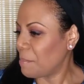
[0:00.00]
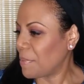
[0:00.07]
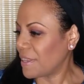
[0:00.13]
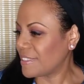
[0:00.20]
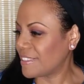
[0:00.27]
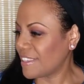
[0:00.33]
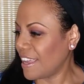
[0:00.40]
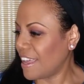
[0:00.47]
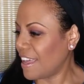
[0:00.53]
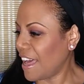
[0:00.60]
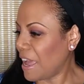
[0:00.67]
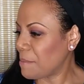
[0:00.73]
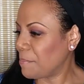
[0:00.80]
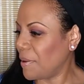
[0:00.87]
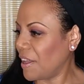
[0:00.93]
But
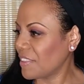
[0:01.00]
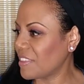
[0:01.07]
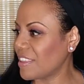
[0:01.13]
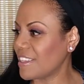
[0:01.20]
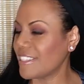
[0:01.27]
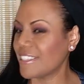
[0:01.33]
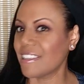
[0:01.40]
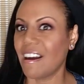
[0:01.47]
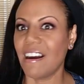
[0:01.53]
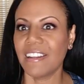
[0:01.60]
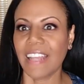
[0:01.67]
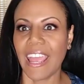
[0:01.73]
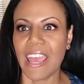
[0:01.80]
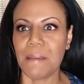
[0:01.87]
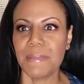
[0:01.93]
I bought these
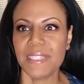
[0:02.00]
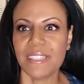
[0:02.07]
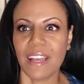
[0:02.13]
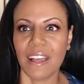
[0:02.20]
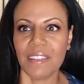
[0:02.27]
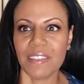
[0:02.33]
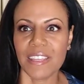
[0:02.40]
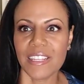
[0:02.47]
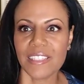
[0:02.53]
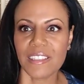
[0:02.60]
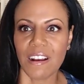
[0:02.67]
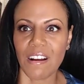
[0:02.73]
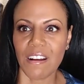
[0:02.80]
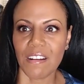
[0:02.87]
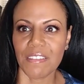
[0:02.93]
on Amazon. These
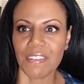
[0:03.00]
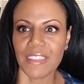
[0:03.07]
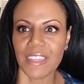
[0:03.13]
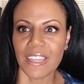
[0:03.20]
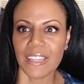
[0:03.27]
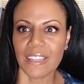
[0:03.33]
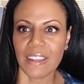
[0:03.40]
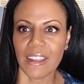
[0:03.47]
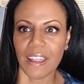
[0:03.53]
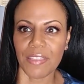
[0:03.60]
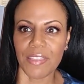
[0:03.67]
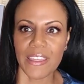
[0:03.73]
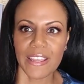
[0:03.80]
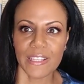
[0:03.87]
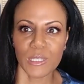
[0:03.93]
are the, I
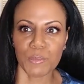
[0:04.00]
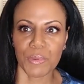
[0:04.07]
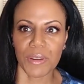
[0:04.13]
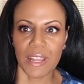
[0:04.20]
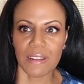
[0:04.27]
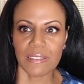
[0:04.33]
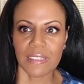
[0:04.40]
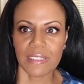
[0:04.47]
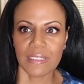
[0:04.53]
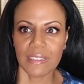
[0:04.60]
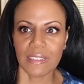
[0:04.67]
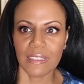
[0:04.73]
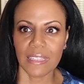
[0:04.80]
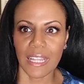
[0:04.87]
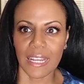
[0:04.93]
think it's pronounced
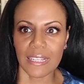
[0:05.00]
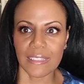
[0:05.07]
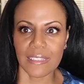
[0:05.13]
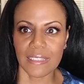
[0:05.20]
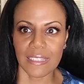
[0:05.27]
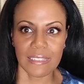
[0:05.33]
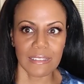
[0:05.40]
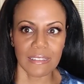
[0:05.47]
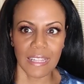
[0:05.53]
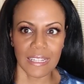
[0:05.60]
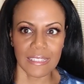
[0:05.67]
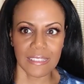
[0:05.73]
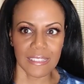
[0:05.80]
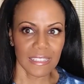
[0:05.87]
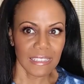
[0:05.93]

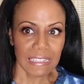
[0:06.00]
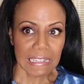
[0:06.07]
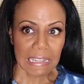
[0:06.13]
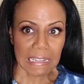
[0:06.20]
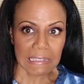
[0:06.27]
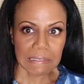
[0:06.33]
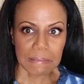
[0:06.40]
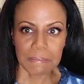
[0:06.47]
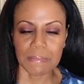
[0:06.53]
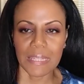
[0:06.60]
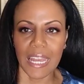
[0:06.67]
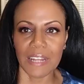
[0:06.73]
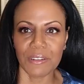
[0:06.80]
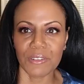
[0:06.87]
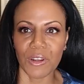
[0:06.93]
Luxilia.
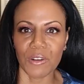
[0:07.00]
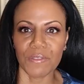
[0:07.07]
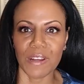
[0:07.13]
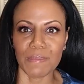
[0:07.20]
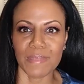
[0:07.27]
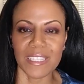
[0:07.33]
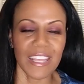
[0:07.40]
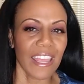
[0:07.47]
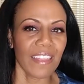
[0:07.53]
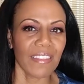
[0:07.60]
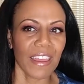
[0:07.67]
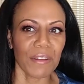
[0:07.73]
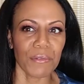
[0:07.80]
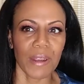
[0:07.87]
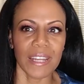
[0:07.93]
I don't know if I'm saying
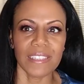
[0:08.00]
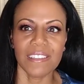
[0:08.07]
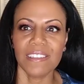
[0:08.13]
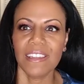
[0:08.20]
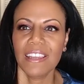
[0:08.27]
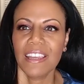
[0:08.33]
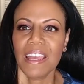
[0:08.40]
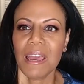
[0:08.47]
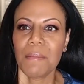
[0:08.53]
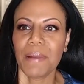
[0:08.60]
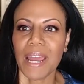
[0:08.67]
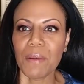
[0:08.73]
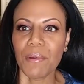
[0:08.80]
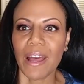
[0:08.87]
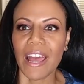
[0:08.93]
that right, but
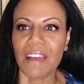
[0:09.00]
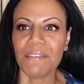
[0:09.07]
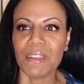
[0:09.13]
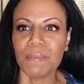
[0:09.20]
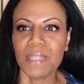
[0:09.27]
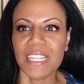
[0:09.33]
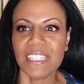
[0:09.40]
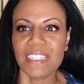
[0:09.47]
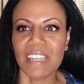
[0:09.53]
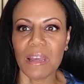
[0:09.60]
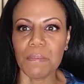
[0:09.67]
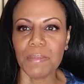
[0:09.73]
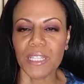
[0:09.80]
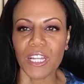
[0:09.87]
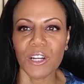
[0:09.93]
I will have them linked
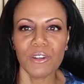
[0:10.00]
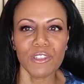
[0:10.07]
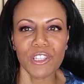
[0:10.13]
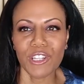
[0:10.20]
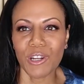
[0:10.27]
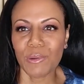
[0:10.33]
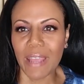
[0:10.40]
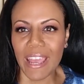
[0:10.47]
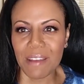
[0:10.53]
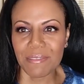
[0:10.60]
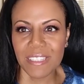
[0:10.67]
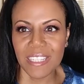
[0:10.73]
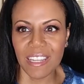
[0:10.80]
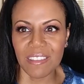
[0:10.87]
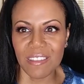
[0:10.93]
down below. You don't have
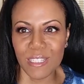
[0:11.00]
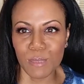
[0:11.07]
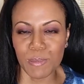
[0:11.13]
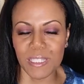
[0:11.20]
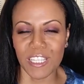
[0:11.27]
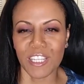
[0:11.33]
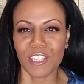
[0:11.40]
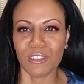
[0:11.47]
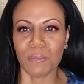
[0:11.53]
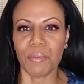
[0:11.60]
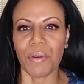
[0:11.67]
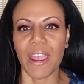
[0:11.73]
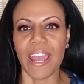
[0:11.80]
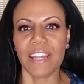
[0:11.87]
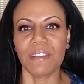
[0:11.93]
to get this particular
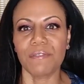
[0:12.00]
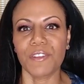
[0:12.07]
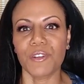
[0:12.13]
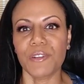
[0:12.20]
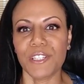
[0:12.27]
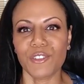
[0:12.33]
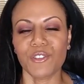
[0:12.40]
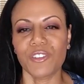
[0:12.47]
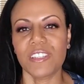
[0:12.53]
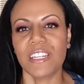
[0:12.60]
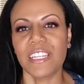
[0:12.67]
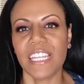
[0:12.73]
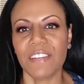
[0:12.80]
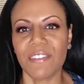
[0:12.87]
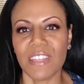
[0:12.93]
brand if you're
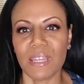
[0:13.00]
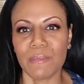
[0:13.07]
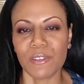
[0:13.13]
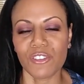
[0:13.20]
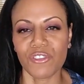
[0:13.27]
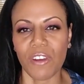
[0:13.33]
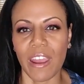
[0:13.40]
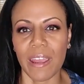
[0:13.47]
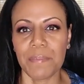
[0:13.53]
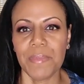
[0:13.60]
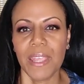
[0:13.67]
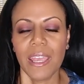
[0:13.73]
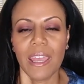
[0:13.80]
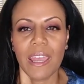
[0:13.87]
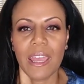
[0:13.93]
interested in giving them a try.
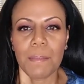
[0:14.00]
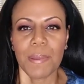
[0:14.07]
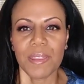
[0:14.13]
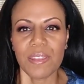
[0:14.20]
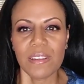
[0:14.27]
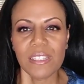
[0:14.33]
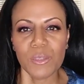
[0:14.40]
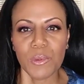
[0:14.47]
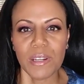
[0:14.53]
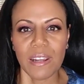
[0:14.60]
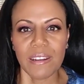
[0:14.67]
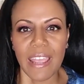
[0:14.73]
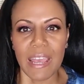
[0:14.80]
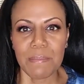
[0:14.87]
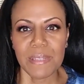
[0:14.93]
But this one
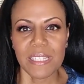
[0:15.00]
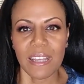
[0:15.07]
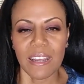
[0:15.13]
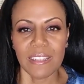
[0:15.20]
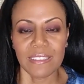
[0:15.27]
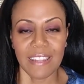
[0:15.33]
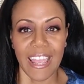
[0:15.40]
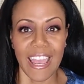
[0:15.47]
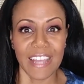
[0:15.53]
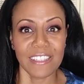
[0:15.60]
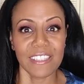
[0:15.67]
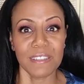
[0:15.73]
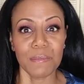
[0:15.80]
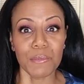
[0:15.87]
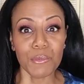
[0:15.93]
on Amazon
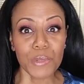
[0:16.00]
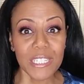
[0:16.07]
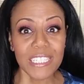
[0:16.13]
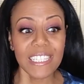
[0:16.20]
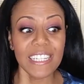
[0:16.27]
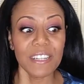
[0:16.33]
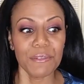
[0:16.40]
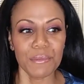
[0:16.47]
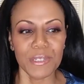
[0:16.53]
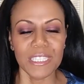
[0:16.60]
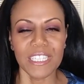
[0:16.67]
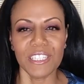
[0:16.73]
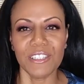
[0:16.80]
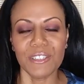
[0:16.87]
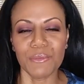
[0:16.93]
had some really,
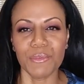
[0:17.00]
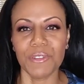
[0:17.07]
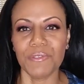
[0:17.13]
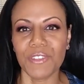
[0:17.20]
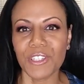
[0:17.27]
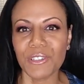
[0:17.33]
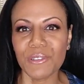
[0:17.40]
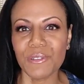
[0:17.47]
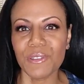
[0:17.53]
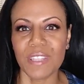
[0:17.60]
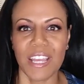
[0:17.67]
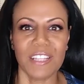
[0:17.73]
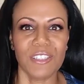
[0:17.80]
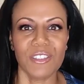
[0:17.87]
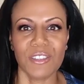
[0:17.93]
really good reviews,
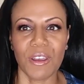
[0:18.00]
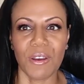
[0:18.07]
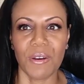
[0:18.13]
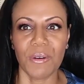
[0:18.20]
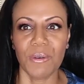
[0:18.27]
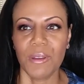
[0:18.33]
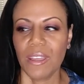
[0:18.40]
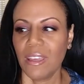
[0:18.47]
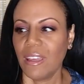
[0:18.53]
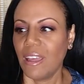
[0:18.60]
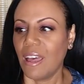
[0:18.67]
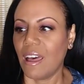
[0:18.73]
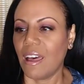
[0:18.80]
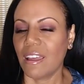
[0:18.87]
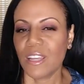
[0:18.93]
and so
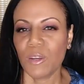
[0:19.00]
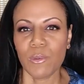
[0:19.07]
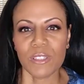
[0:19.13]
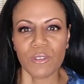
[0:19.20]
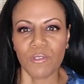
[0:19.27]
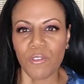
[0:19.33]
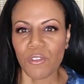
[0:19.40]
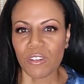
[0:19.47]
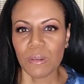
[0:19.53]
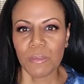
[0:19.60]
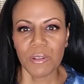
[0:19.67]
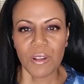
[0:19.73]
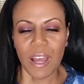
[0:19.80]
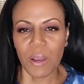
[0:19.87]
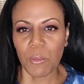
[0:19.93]
it was
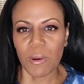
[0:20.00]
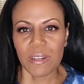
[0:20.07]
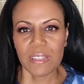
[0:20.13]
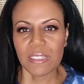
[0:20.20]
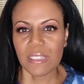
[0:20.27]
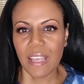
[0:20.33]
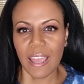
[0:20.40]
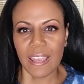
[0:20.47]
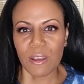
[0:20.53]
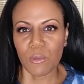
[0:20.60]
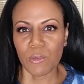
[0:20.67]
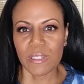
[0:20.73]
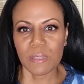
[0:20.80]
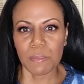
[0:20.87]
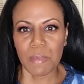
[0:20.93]
affordable. I want to say
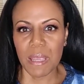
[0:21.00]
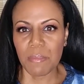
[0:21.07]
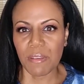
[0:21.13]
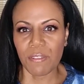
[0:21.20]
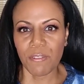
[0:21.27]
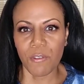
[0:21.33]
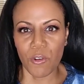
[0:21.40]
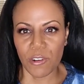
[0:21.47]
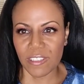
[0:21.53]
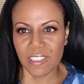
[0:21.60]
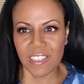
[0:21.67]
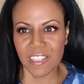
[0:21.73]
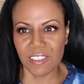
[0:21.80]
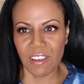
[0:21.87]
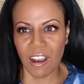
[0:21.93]
it was maybe
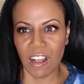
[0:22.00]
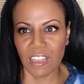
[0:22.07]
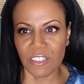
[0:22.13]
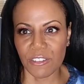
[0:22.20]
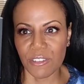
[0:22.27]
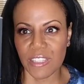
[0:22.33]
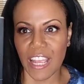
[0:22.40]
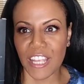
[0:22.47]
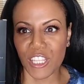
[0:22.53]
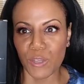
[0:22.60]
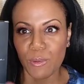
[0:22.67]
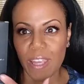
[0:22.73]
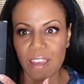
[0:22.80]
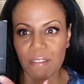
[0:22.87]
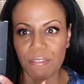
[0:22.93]
$14, and
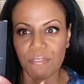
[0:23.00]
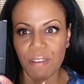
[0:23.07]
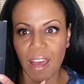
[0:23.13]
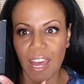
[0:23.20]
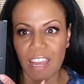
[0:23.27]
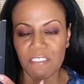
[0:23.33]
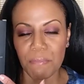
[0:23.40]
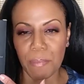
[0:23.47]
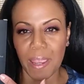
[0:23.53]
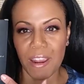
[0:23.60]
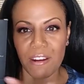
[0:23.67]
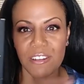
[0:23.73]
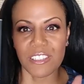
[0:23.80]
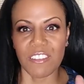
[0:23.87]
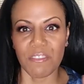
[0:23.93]
you get 5
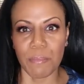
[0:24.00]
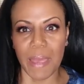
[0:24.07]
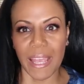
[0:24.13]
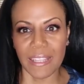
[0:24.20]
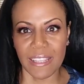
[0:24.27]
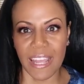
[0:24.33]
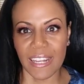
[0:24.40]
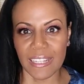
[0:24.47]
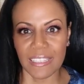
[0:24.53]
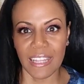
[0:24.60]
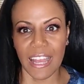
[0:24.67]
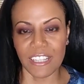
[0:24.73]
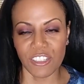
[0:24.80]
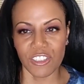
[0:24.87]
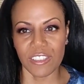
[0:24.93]
pairs of magnetic
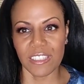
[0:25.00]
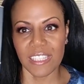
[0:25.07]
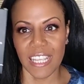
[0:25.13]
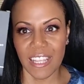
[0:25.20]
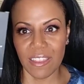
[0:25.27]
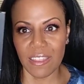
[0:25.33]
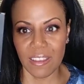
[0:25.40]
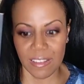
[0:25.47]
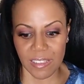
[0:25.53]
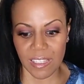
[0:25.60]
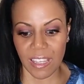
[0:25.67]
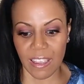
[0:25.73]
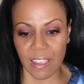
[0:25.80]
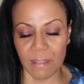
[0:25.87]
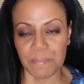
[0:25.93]
lashes in
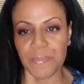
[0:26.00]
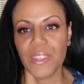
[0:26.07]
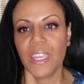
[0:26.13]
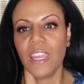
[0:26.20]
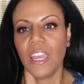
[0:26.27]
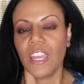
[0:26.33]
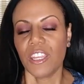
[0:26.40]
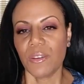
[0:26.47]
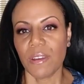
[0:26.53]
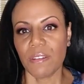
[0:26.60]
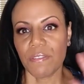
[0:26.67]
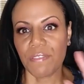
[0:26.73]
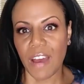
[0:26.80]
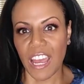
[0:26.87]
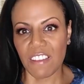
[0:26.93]
this kit. You
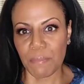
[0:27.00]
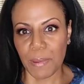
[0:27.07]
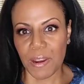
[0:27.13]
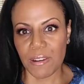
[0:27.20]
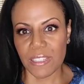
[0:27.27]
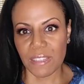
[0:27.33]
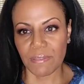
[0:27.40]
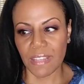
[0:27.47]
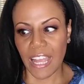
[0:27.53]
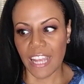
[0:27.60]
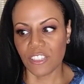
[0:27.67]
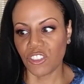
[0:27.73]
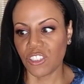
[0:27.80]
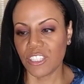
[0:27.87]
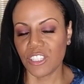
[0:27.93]
get 5 pairs of
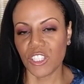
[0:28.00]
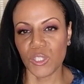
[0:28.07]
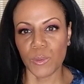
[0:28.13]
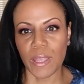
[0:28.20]
lashes.